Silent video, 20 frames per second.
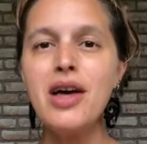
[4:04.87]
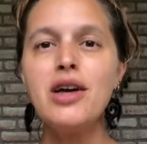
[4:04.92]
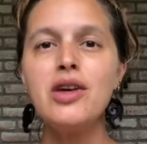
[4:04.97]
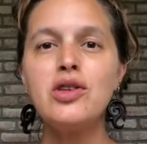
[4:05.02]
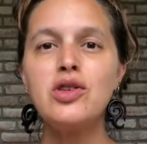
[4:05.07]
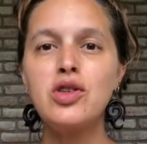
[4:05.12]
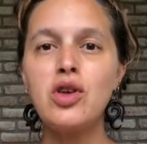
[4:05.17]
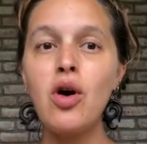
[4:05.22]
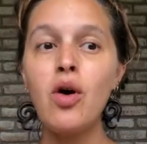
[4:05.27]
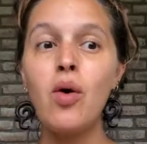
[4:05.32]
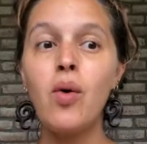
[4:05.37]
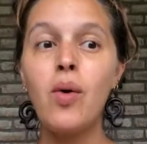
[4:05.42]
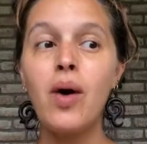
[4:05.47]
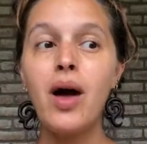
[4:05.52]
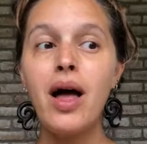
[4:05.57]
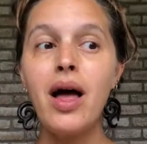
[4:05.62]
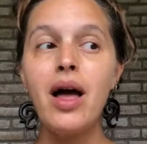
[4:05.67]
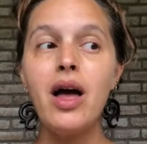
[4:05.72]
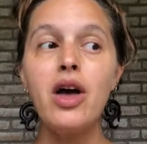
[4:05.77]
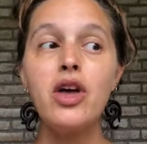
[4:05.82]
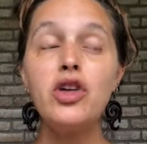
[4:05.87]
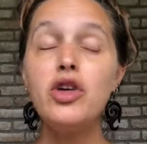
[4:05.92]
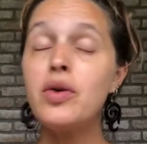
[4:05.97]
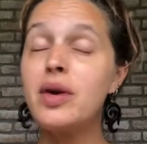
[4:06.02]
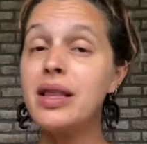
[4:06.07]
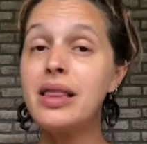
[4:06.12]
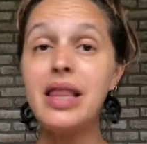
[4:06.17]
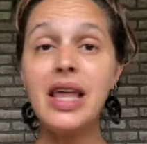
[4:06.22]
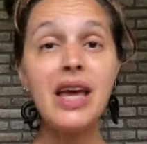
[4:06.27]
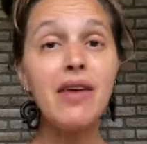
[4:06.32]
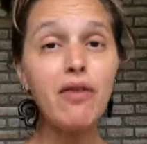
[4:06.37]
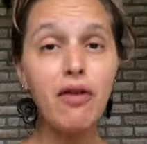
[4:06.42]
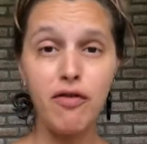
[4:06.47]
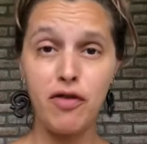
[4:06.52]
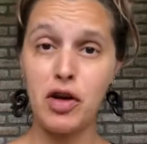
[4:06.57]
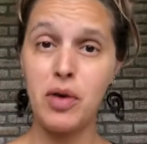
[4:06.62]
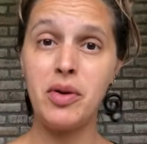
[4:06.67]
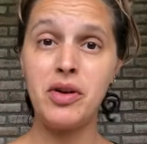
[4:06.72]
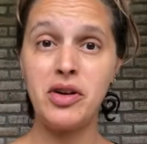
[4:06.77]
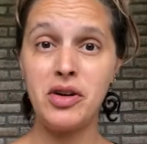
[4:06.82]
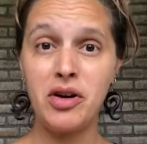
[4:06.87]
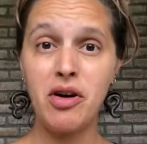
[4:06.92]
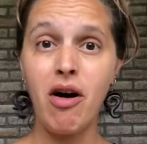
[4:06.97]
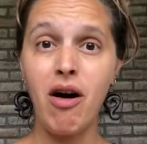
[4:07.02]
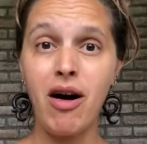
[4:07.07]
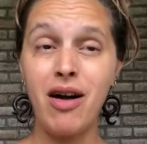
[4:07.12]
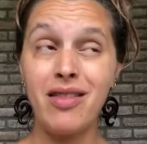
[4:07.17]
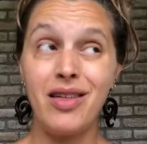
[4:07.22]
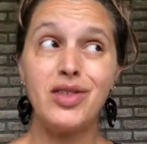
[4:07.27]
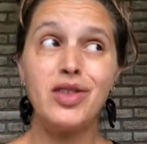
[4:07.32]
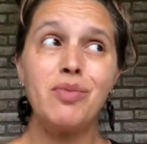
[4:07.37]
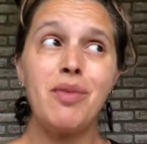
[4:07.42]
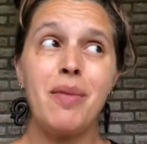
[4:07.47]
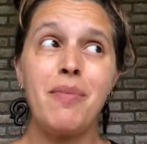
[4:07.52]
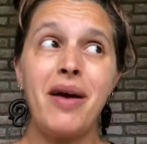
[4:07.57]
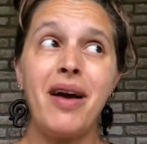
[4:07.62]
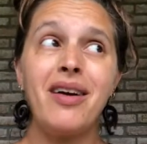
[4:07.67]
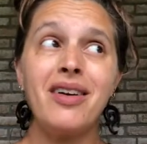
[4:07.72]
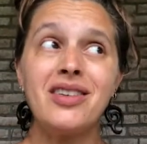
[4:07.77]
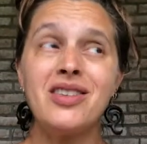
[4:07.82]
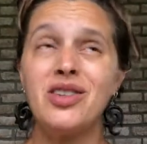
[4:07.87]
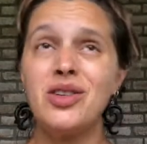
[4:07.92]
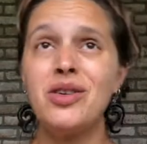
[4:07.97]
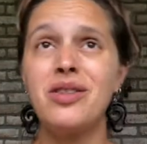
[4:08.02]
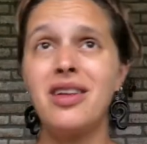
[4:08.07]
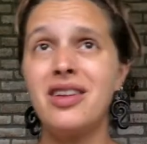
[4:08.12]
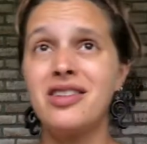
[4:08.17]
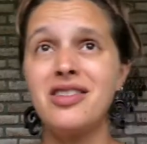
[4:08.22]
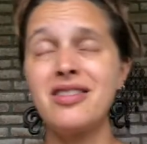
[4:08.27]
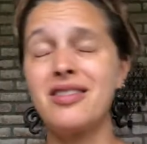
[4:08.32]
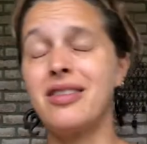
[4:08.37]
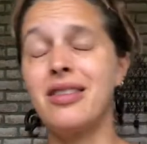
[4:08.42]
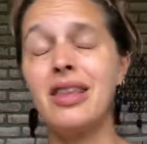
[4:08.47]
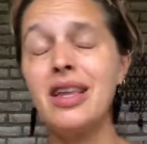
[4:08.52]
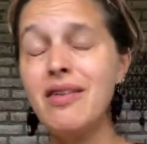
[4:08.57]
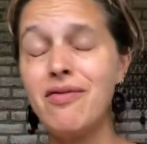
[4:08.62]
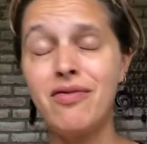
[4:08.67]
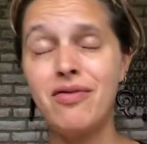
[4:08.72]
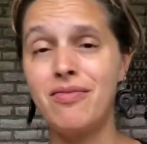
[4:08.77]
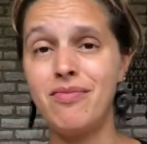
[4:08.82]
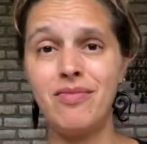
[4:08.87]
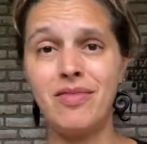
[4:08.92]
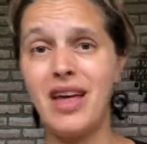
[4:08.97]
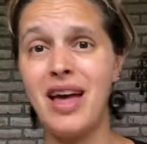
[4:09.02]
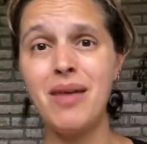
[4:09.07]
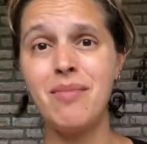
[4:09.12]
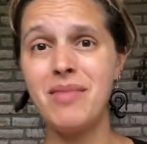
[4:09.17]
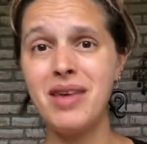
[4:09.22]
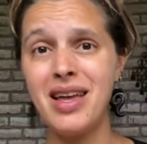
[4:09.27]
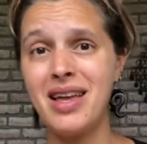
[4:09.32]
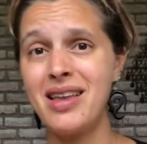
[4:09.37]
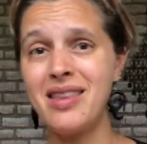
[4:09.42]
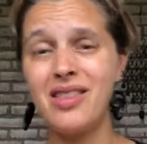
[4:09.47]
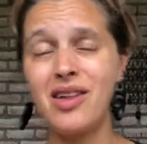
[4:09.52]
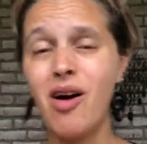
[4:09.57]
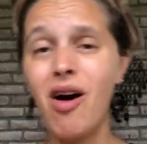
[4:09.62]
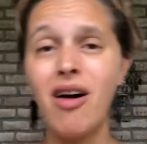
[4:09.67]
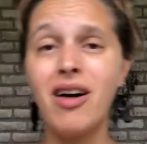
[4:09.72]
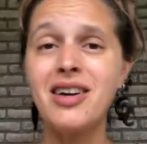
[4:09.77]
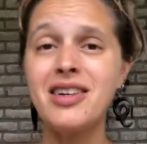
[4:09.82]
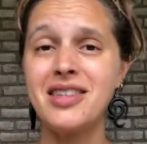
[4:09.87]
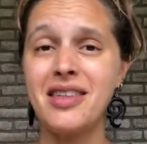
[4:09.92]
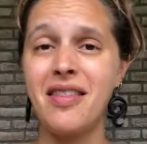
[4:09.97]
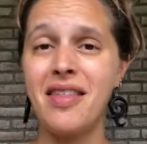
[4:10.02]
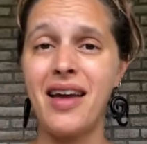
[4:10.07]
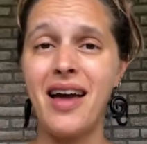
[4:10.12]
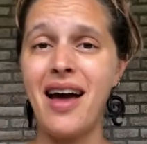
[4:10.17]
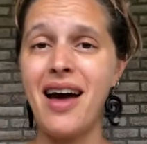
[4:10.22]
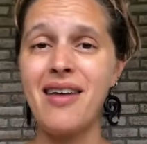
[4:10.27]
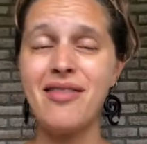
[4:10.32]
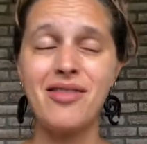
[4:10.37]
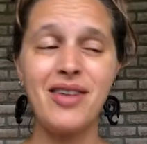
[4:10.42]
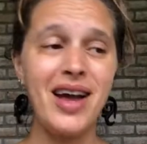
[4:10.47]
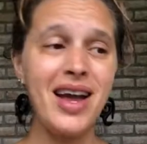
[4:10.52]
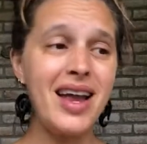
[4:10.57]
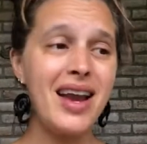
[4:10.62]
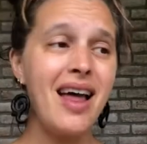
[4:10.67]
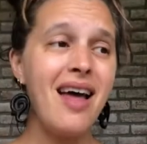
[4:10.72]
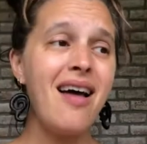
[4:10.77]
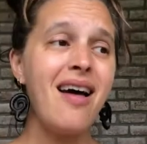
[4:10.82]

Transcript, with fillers: So you can leave a few in your car. That's what my parents do. They just leave them in the cars that they have, right?